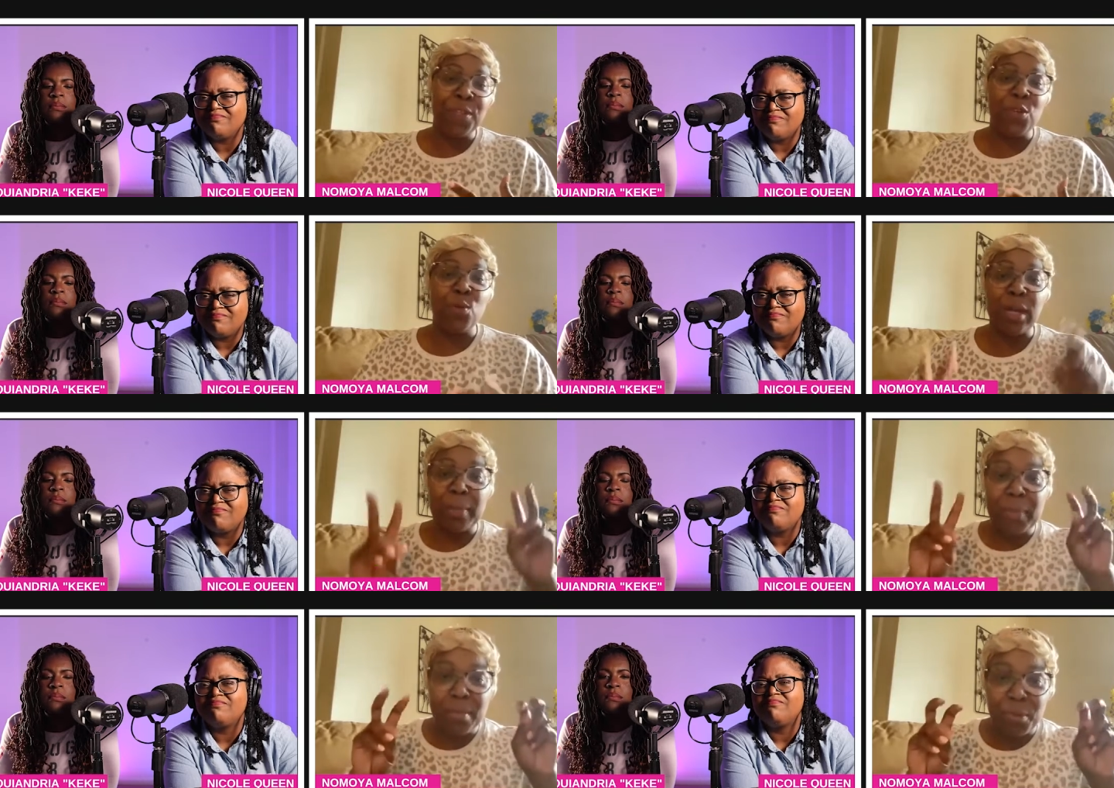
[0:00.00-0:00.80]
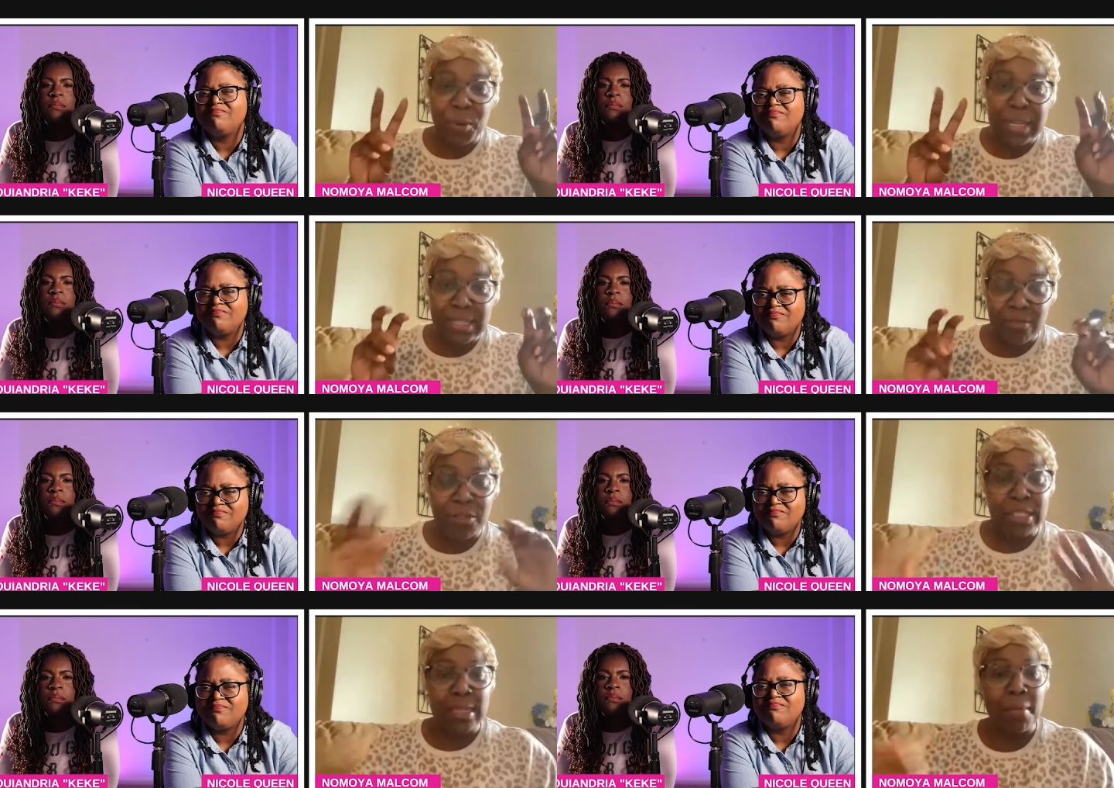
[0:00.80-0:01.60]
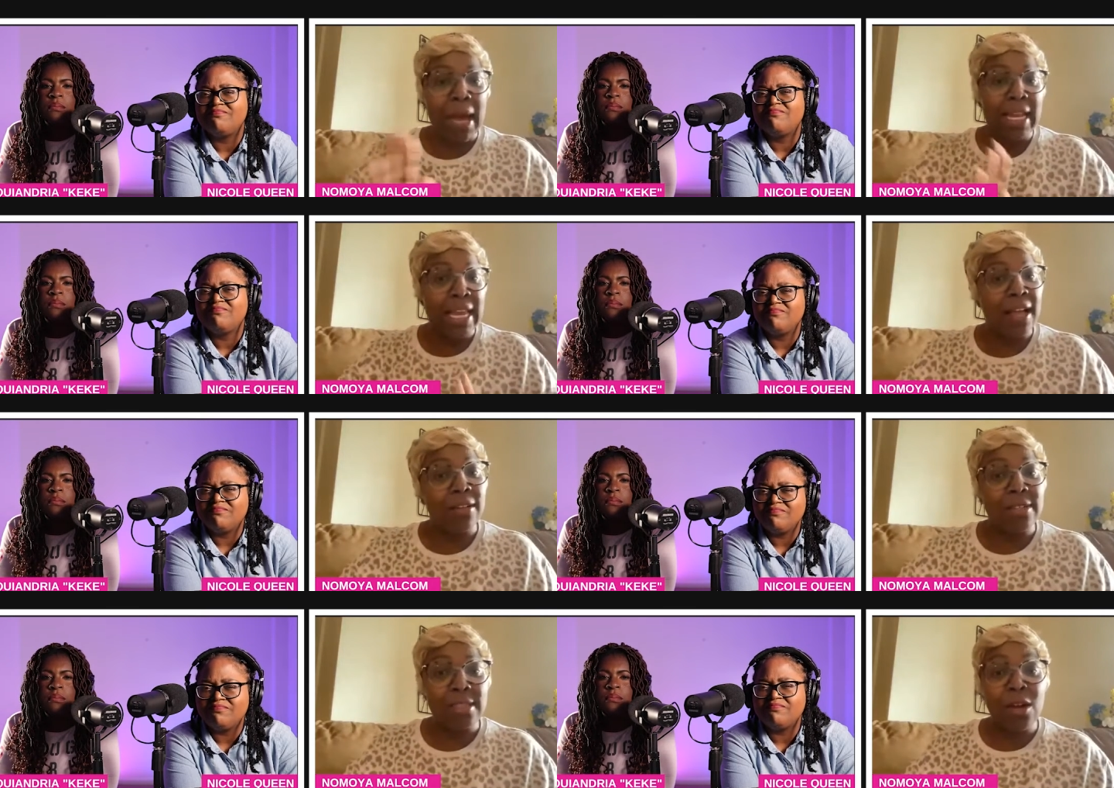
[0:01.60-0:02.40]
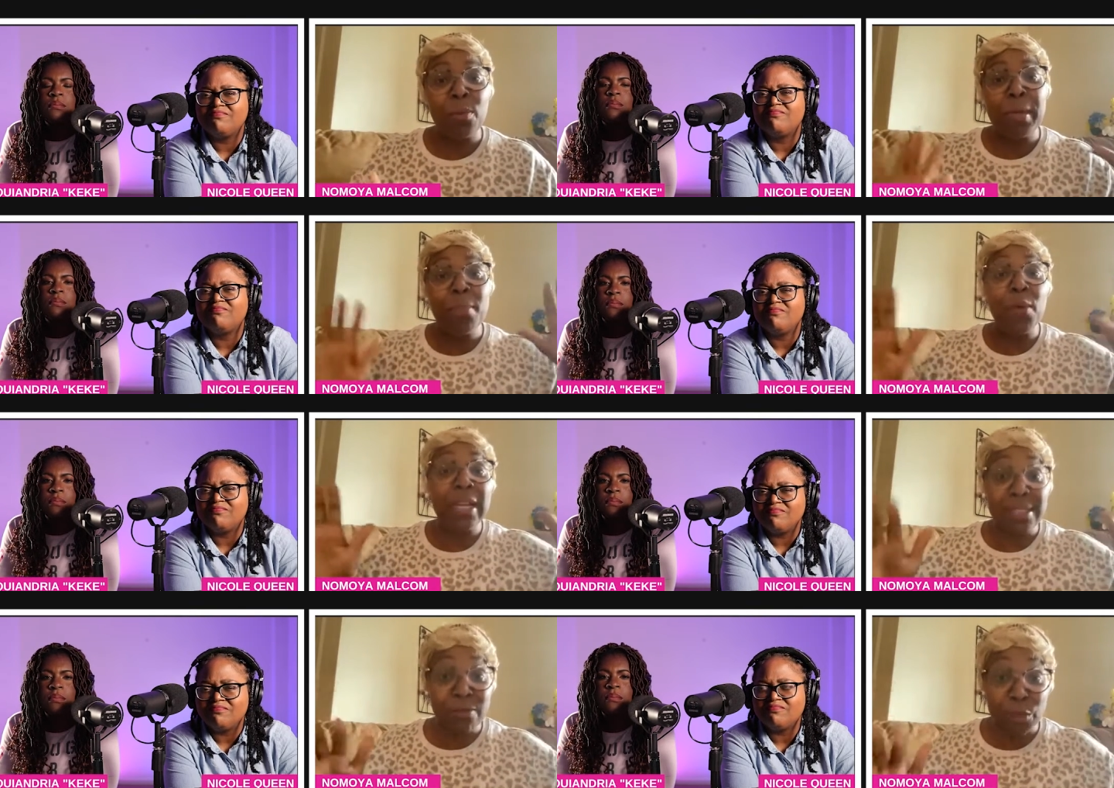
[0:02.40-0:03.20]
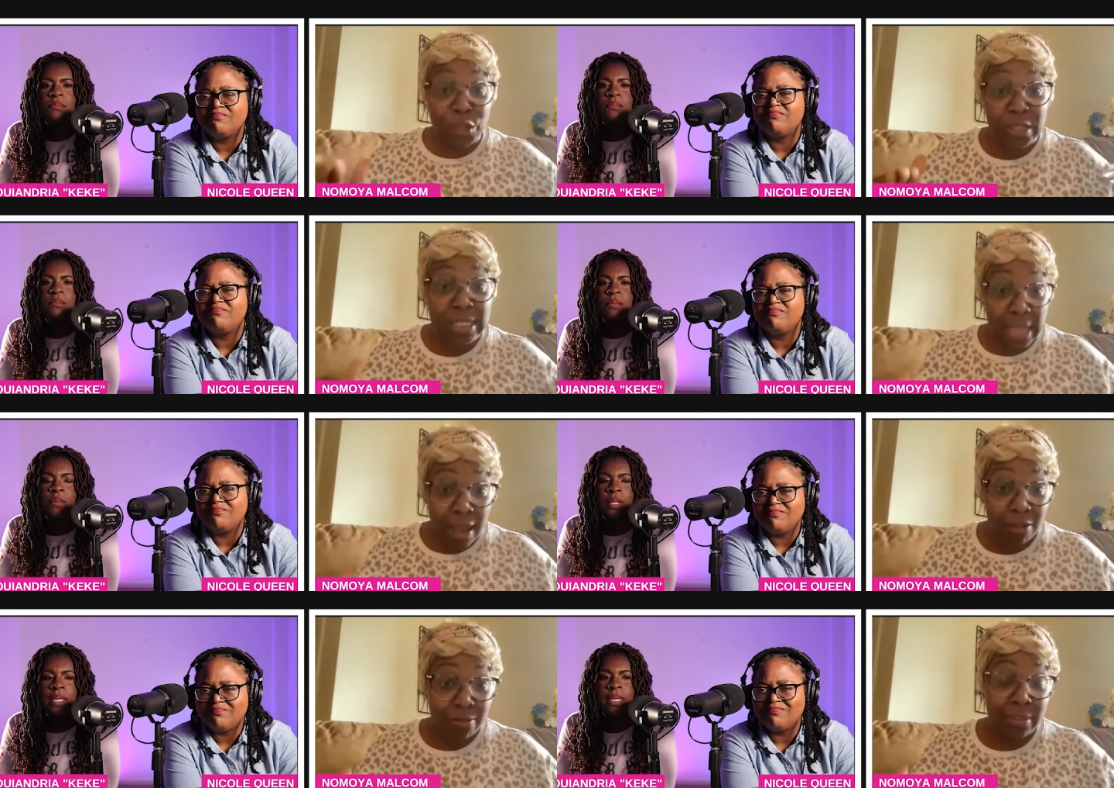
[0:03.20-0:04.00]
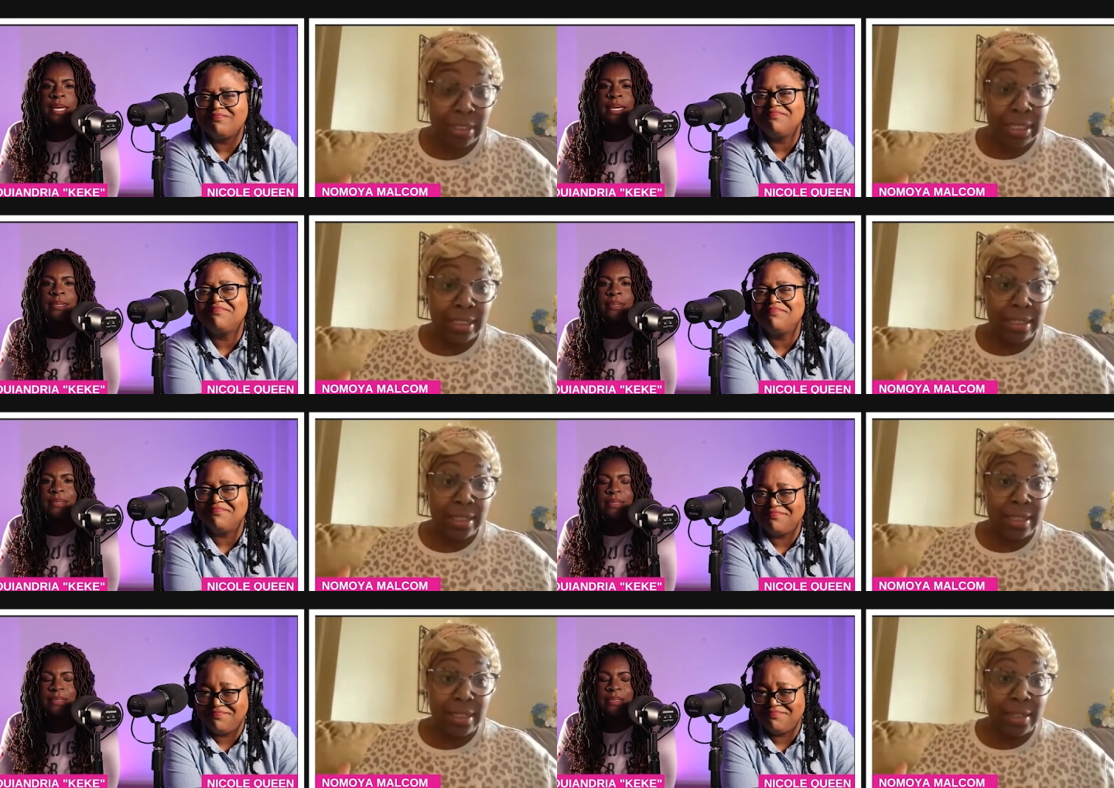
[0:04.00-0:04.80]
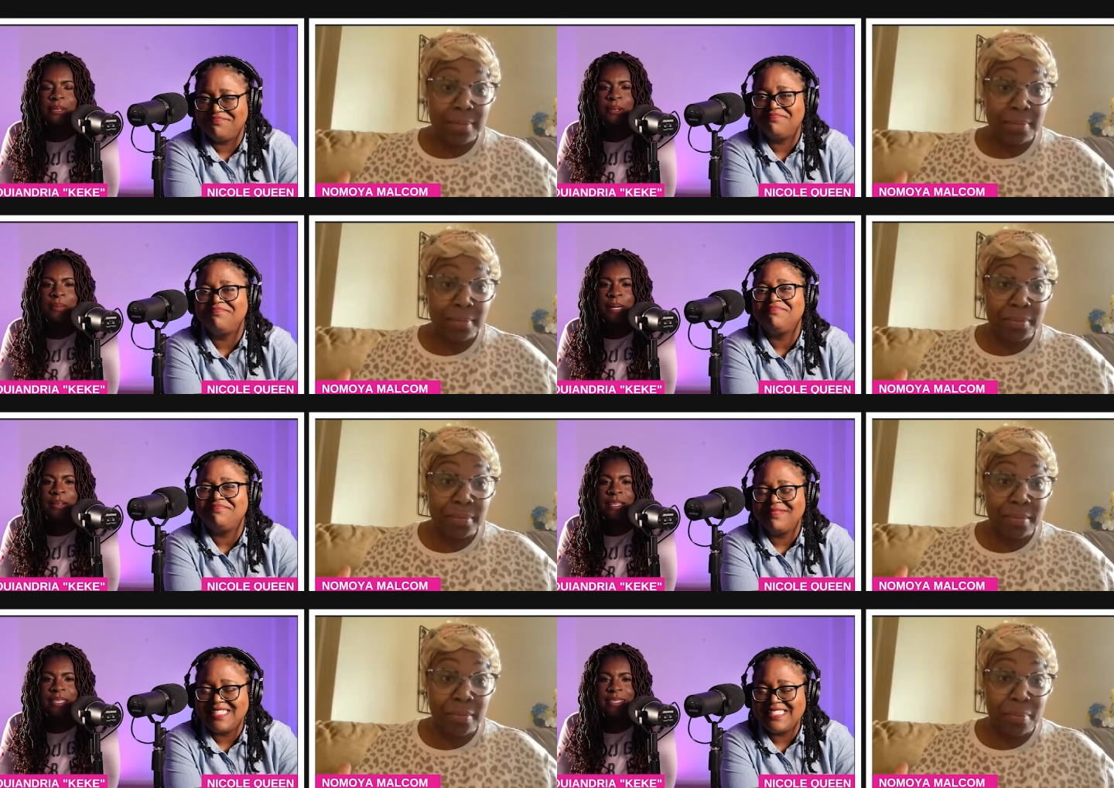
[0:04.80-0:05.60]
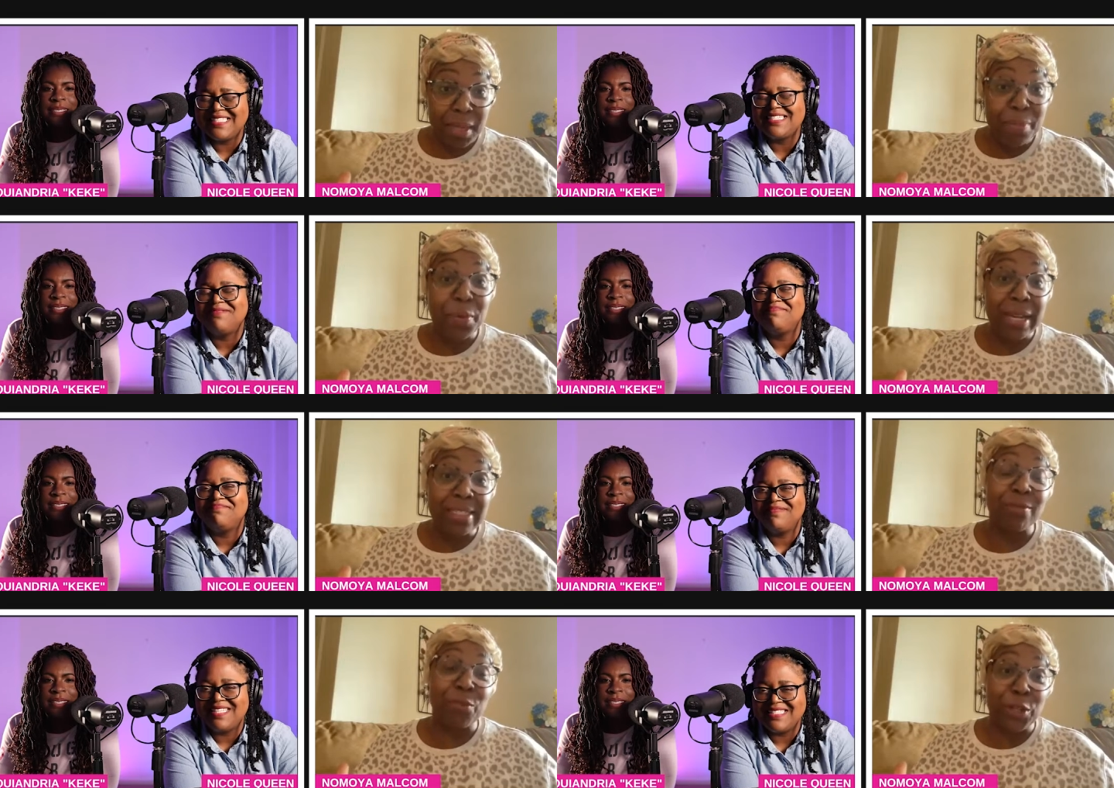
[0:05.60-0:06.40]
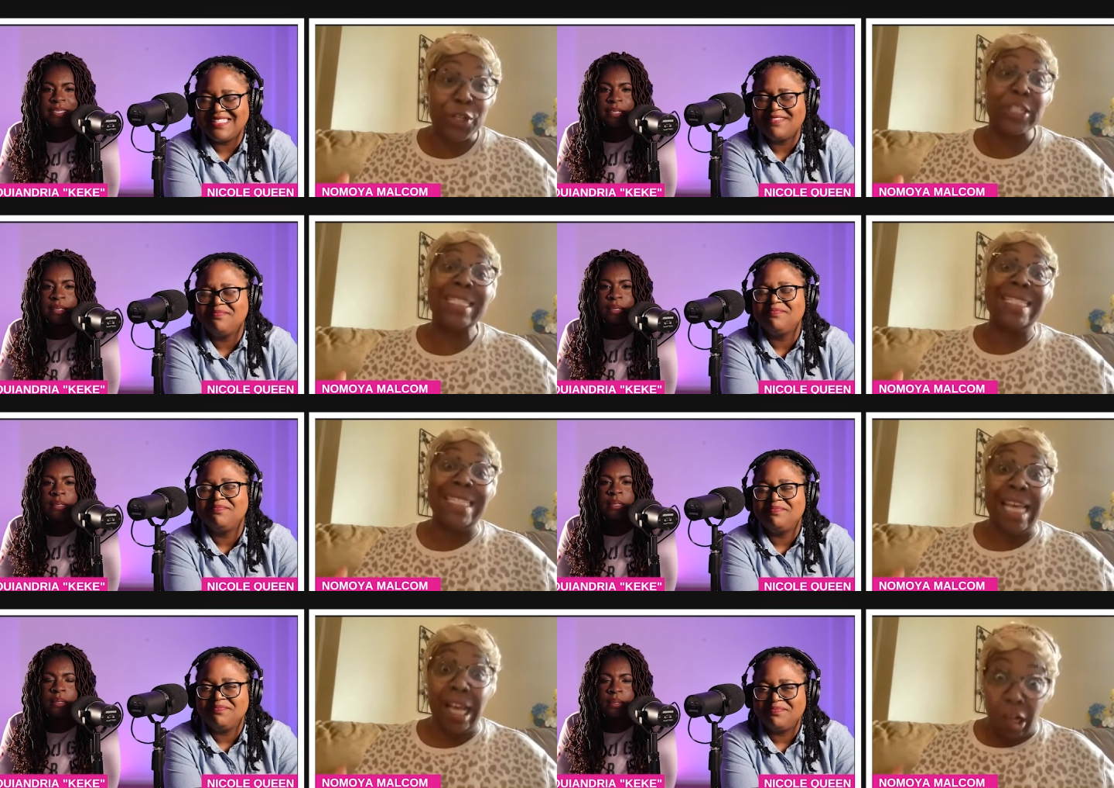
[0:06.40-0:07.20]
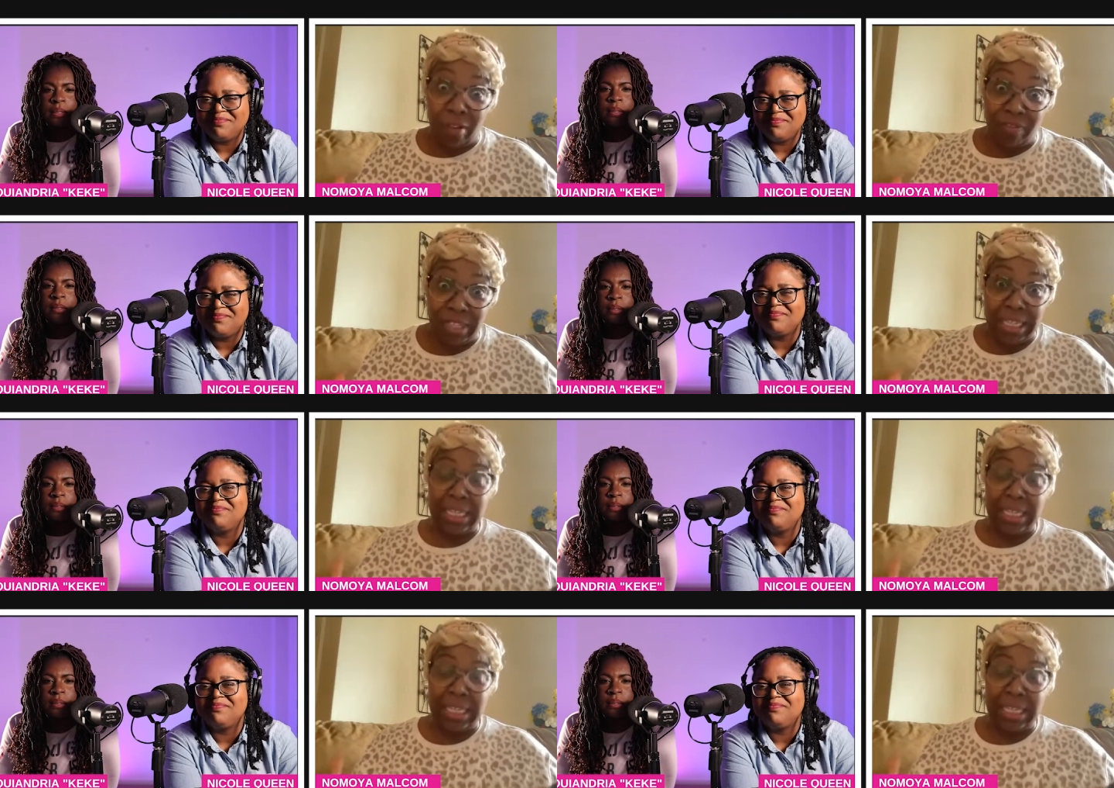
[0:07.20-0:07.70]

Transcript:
Speaker 1: you want to be present for somebody else. No, be present for yourself.
Speaker 2: Yes. Mm. Talk about it. That's be it.
Speaker 1: present for yourself.